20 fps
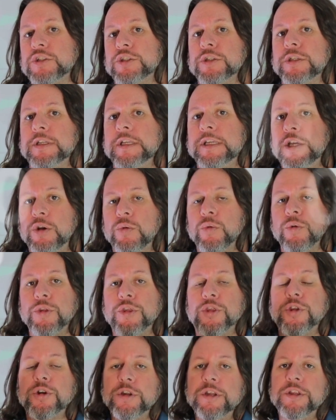should equal
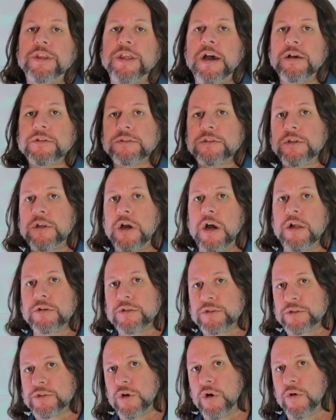
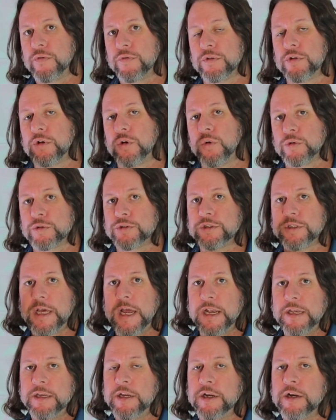$30,000 over the course of
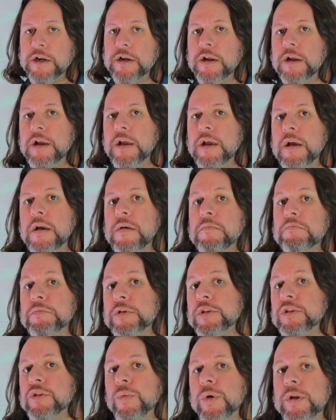that year.
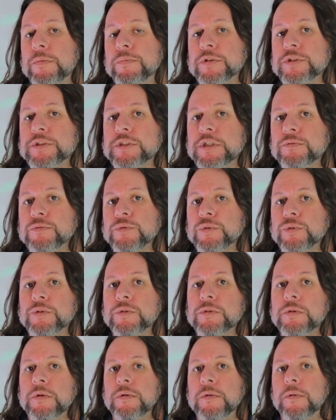But the 1%
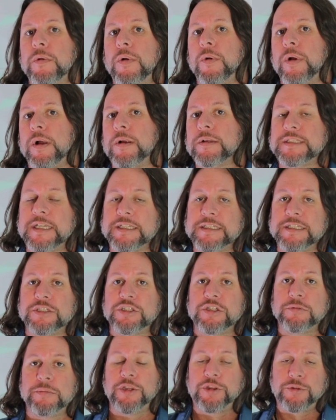rule says it
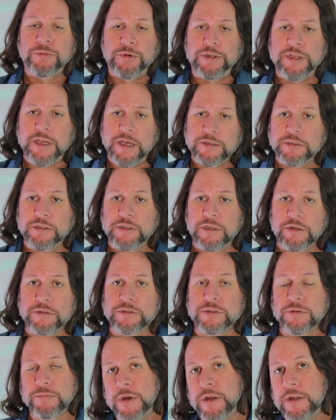should be
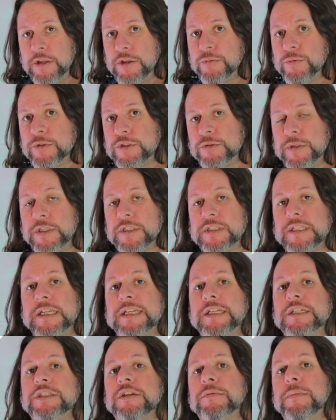$3,000 a month, which means that
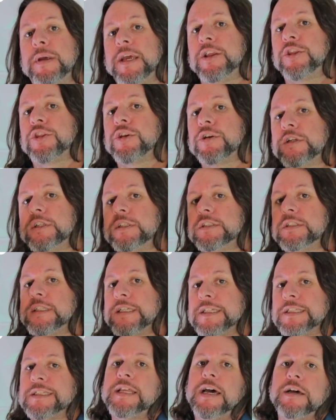it should make
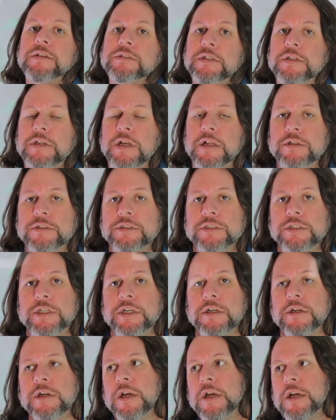$36,000 a
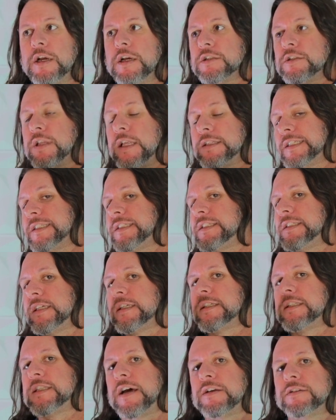year. So that's a
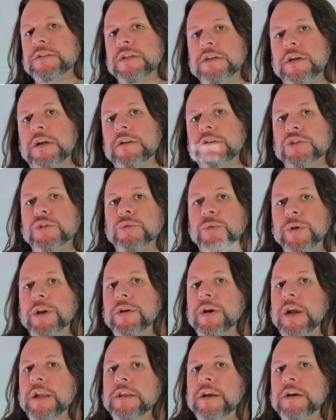$6,000 swing
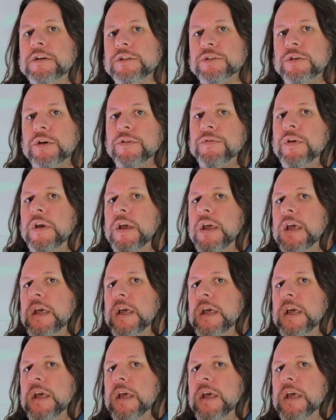right there. So if